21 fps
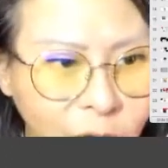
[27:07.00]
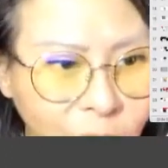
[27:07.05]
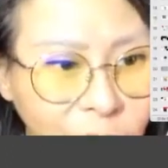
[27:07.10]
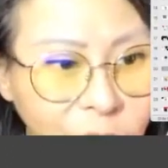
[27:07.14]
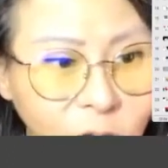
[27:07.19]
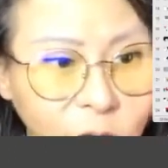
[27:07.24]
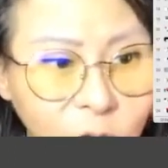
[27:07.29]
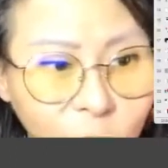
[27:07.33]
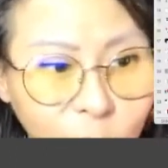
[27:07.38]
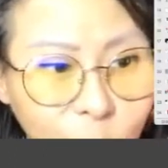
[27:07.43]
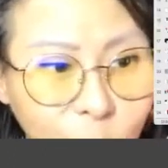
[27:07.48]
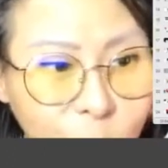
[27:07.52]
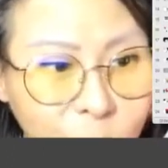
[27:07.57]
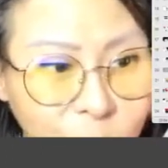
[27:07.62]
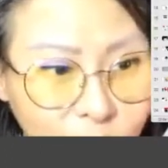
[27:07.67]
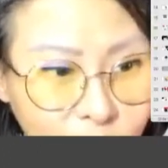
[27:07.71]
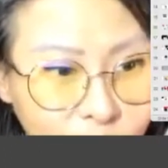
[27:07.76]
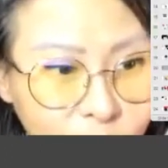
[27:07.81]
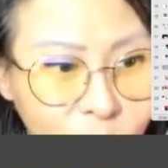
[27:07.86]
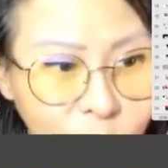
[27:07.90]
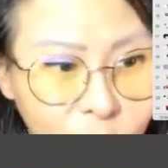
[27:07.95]
nice to meet
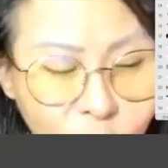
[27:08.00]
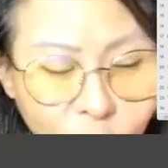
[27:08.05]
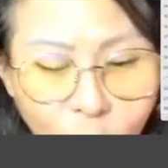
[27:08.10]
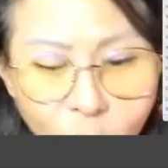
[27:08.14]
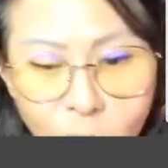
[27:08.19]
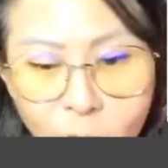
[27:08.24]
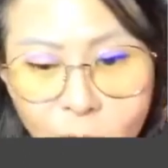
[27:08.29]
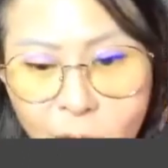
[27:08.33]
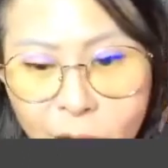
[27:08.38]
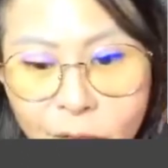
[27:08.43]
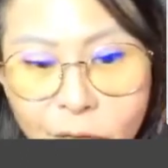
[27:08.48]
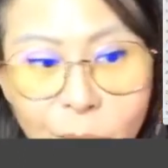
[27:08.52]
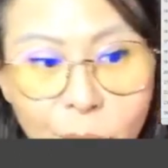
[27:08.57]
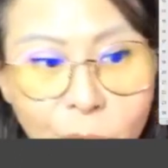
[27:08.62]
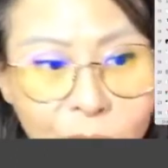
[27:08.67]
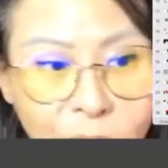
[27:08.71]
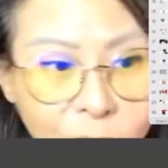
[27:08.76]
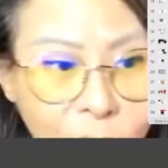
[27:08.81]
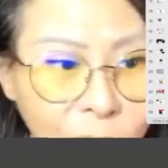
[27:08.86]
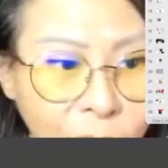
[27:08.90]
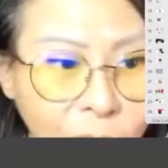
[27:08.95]
you, Sean.
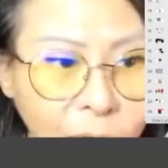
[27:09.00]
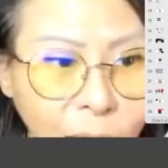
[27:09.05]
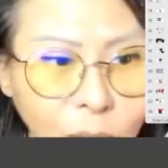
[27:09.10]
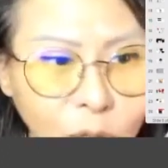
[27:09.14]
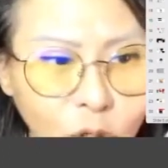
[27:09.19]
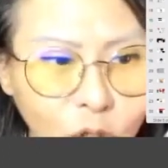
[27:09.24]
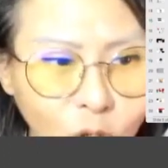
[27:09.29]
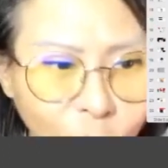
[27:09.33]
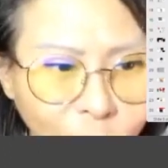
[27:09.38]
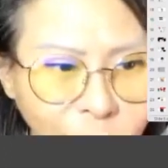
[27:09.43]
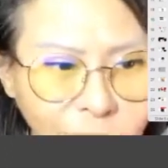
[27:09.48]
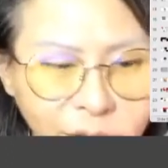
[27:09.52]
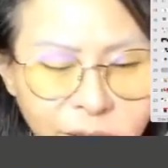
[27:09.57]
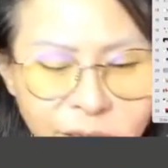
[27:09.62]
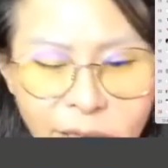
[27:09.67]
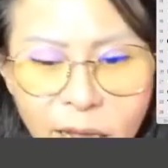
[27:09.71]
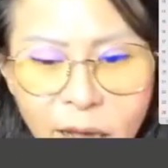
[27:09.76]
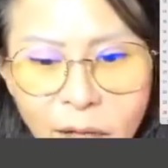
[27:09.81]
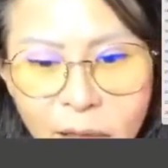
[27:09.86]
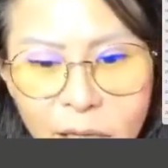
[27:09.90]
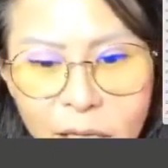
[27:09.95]
Everybody, welcome. Sean
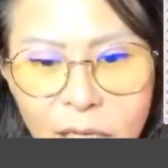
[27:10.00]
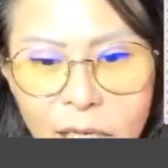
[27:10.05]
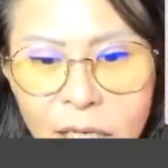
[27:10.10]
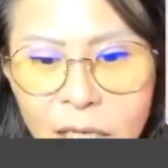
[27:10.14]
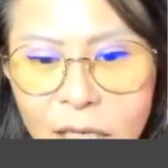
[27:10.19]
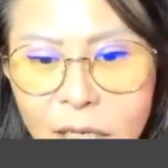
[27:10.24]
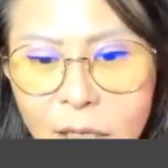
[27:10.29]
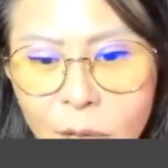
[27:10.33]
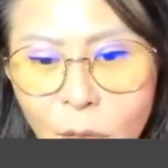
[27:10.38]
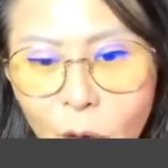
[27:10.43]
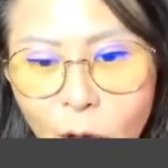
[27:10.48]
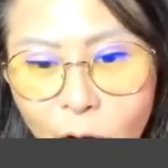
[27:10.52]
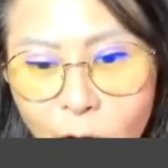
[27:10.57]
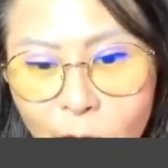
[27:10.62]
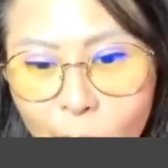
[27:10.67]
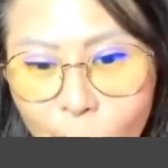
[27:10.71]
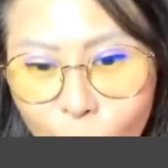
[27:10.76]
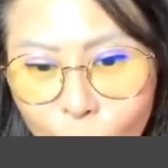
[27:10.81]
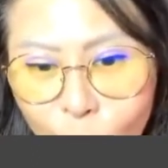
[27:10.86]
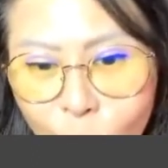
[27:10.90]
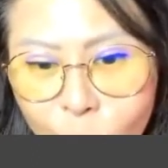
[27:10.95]
TL Lee,
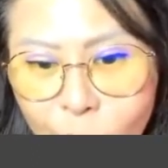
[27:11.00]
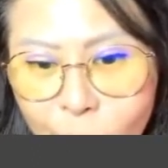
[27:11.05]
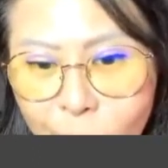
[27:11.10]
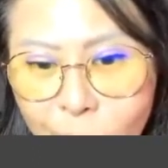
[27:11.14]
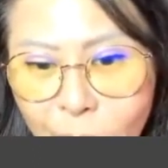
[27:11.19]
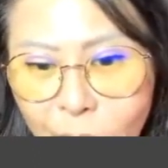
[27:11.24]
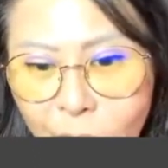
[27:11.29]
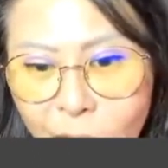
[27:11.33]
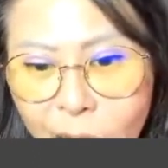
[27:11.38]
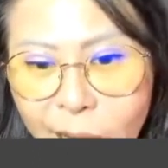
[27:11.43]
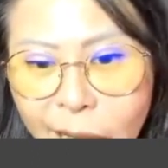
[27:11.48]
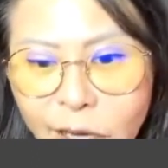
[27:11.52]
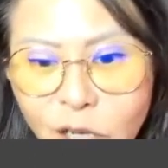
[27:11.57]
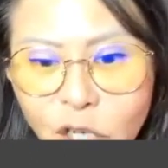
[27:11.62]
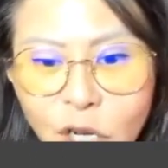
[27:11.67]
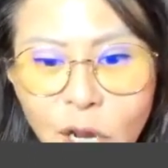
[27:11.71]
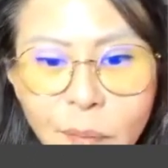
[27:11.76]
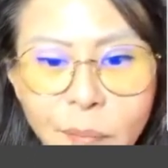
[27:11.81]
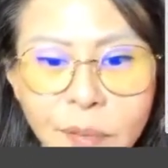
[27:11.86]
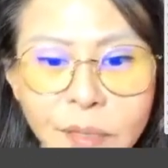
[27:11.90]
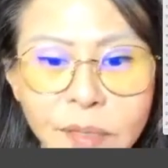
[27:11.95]
welcome. Like and
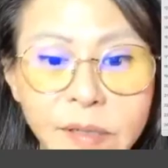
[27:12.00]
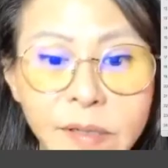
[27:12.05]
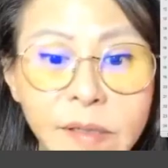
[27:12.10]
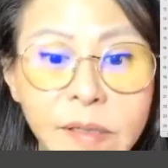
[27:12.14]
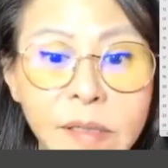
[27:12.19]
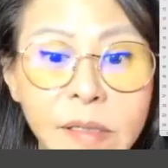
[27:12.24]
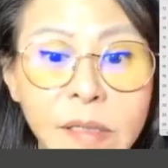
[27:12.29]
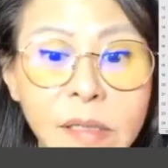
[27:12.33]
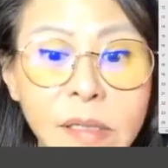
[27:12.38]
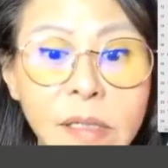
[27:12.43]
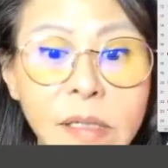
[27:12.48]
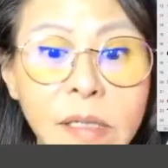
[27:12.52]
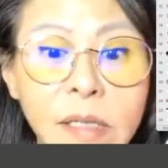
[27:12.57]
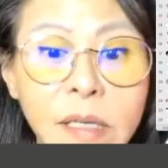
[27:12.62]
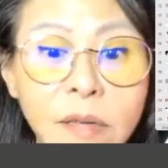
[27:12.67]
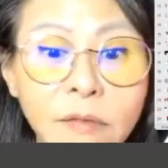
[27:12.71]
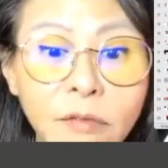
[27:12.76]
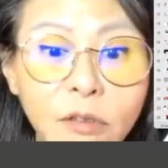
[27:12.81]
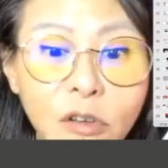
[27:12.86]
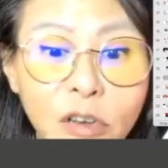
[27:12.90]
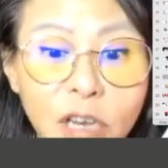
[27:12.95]
share, please.
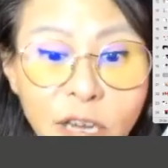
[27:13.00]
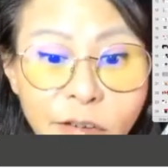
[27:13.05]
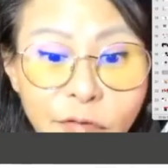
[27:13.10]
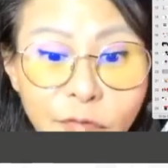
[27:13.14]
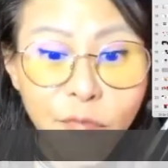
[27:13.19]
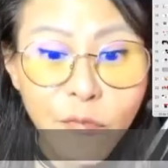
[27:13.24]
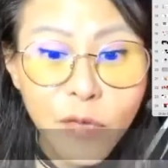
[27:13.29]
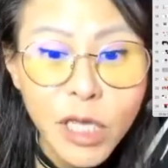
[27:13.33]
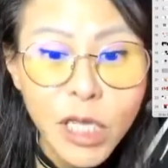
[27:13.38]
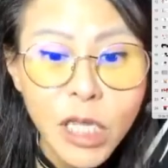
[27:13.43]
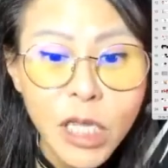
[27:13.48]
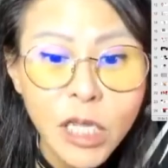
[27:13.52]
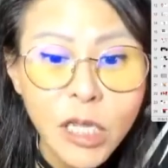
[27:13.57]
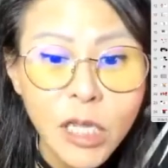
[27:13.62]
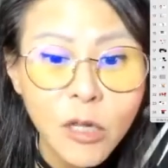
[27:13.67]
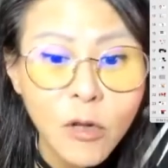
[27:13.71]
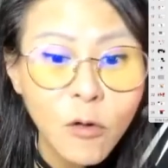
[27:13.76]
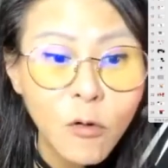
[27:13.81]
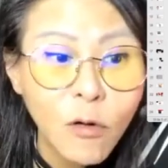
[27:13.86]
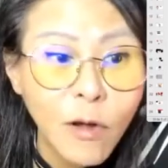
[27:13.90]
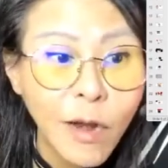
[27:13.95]
If you love me,
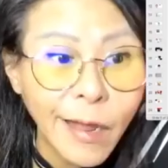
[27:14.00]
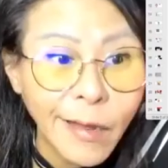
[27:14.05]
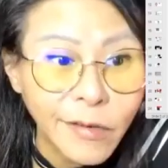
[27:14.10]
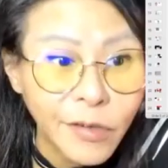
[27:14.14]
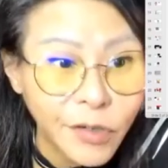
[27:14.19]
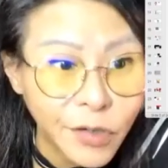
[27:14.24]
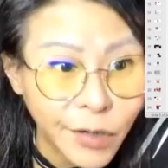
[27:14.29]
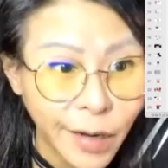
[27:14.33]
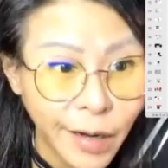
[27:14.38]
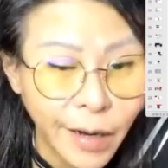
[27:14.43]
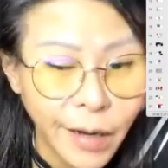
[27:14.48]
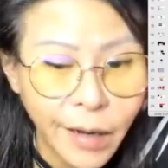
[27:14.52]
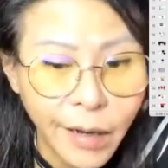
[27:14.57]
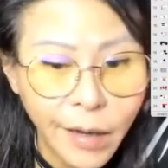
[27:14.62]
you like and share.